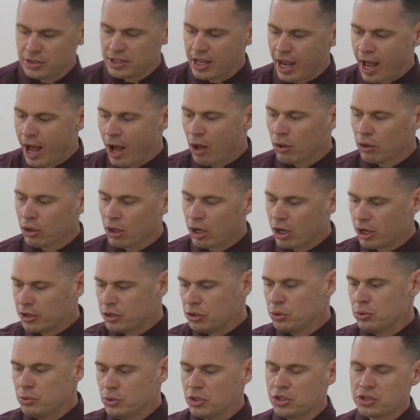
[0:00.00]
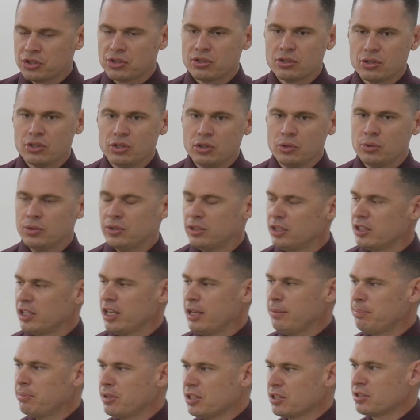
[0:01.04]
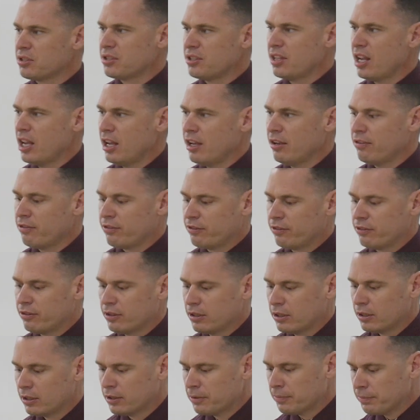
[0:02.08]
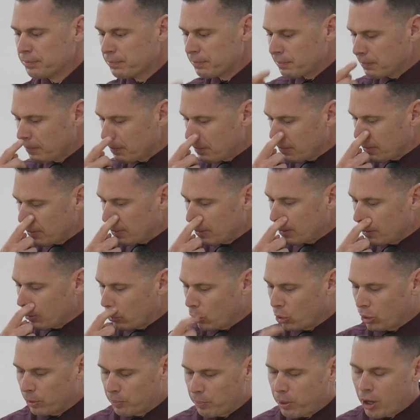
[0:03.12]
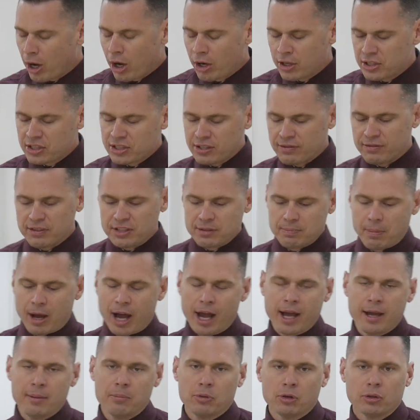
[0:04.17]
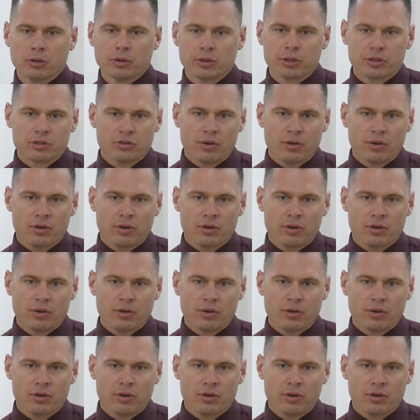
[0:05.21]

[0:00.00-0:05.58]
it's outlawed, you keep this safe," or parts of his Bible or